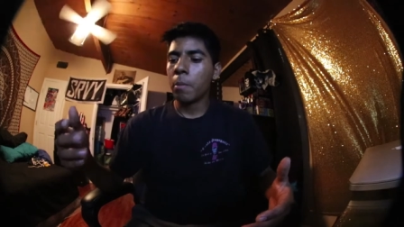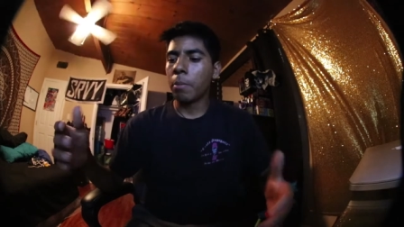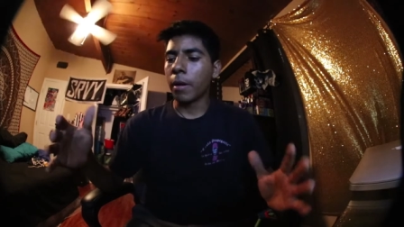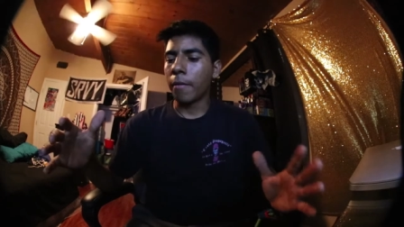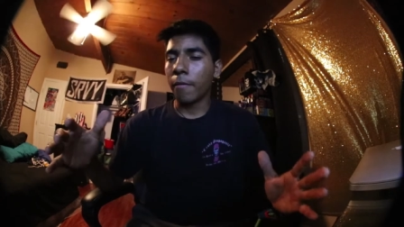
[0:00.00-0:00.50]

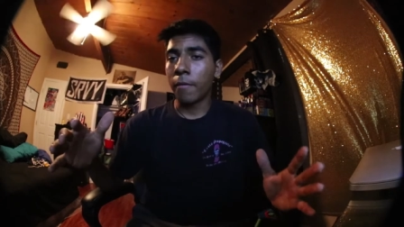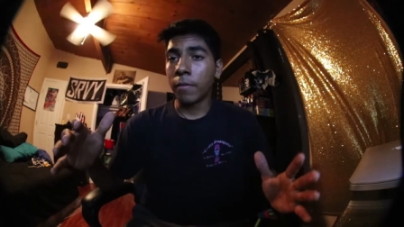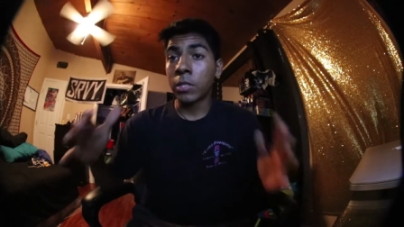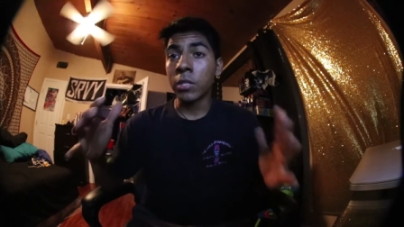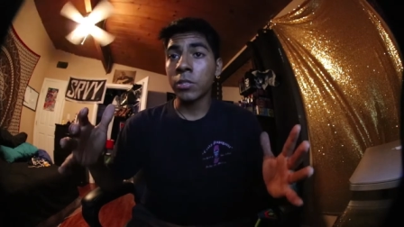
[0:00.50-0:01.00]
But
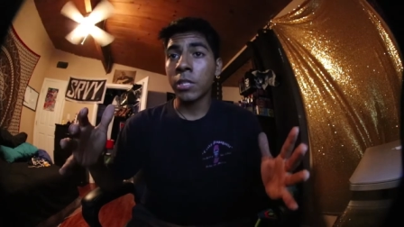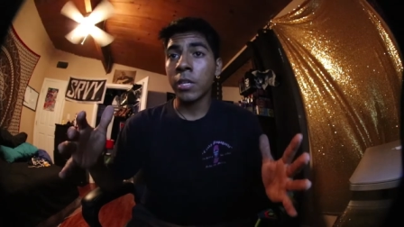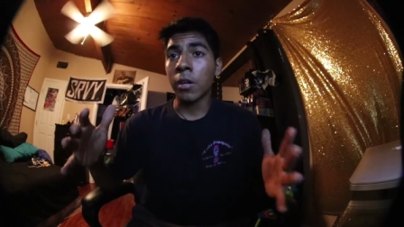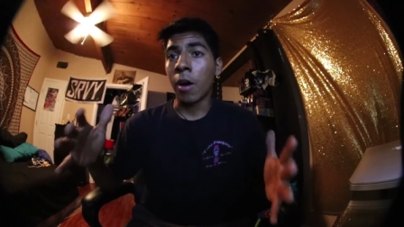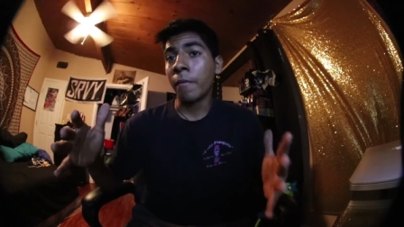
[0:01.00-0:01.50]
seriously,
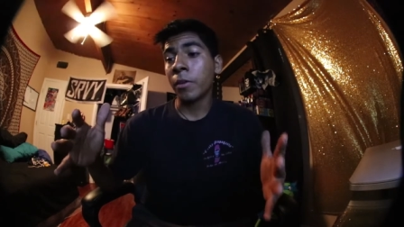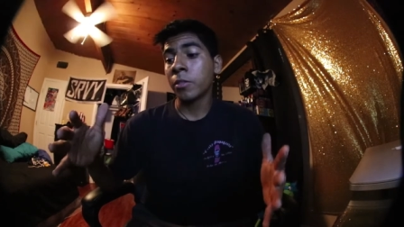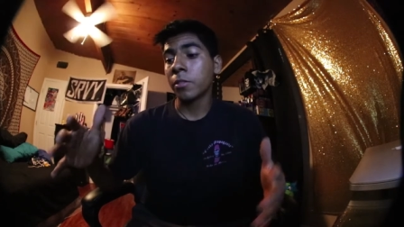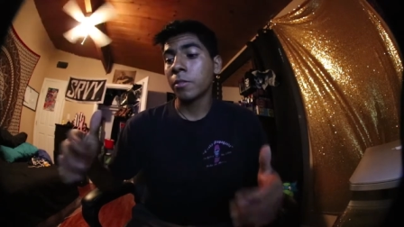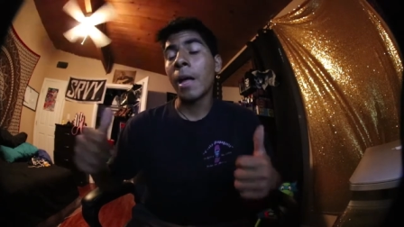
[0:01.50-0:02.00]

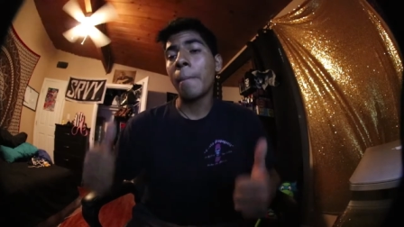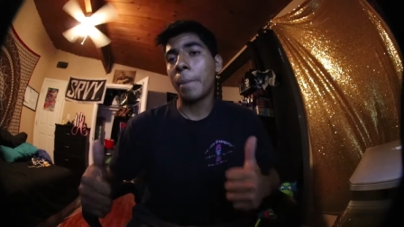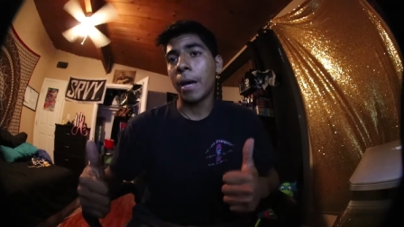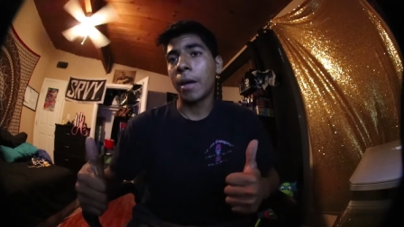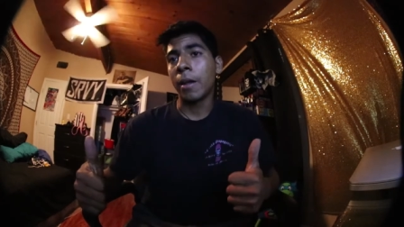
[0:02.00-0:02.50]
Converse, not
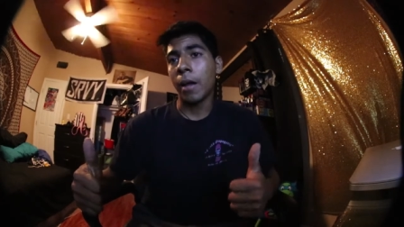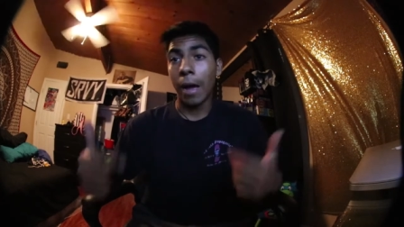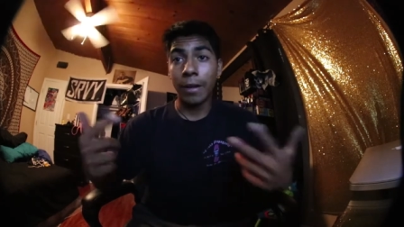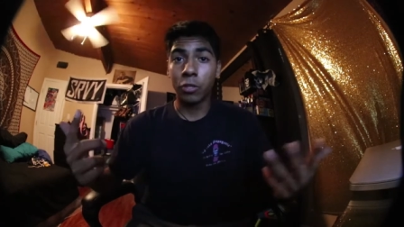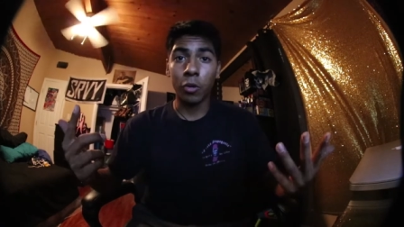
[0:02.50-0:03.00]
bad.
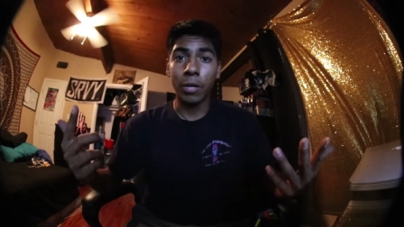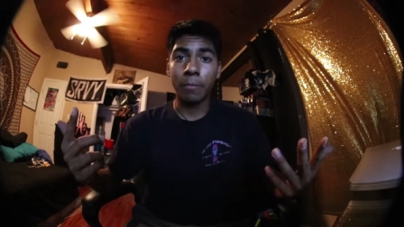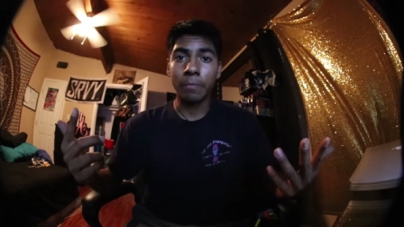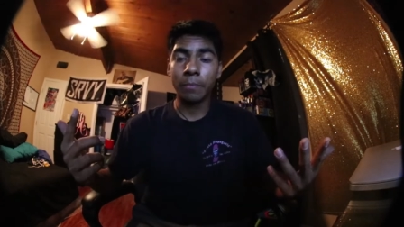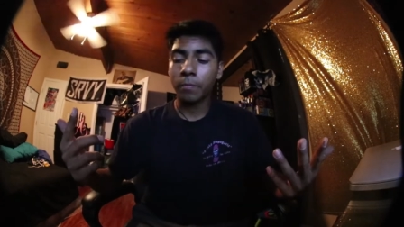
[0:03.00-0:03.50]
I enjoyed
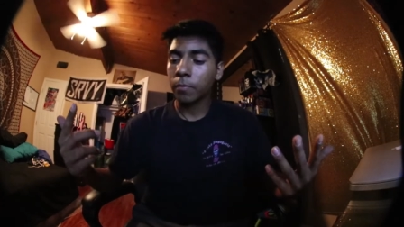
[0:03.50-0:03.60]
them.